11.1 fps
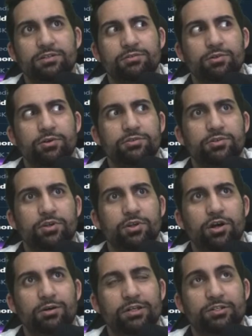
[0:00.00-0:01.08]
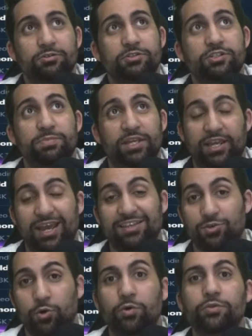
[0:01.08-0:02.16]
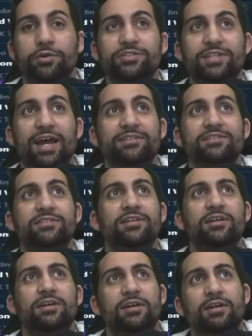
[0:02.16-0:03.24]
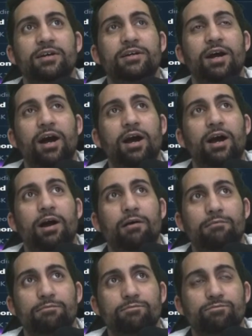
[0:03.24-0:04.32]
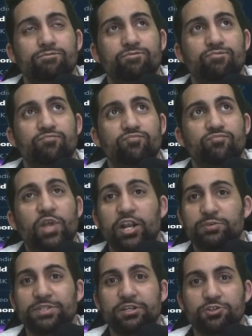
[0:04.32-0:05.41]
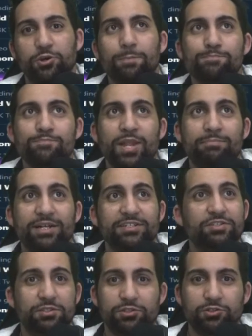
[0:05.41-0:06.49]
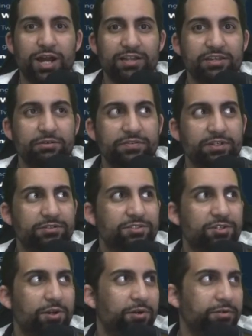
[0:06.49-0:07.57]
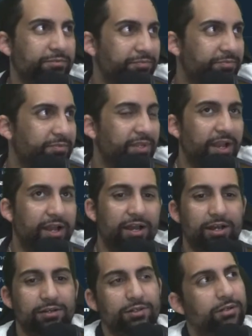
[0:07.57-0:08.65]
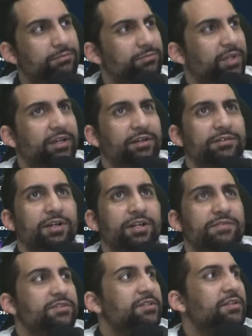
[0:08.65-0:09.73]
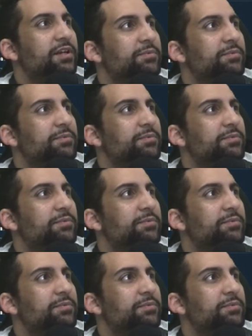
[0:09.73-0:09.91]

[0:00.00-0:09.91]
growth unit or not. It could just be he has all those stats. Not 100% sure. But this is the new card they revealed. So, I can't even see the damn